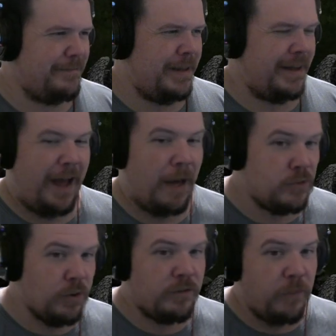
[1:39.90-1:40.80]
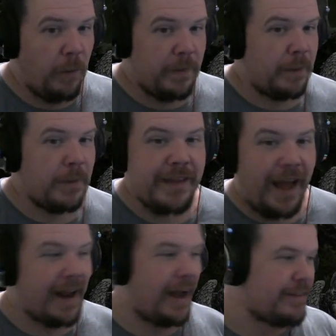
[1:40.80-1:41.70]
like, I'm George Foreman, I'm going to
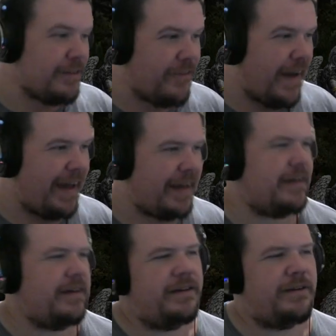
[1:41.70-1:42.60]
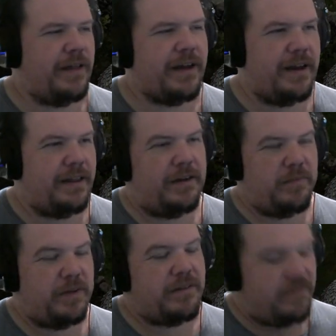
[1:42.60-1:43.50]
knock out the fat. That kind of thing.
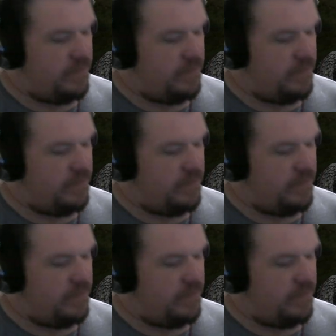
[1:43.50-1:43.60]
But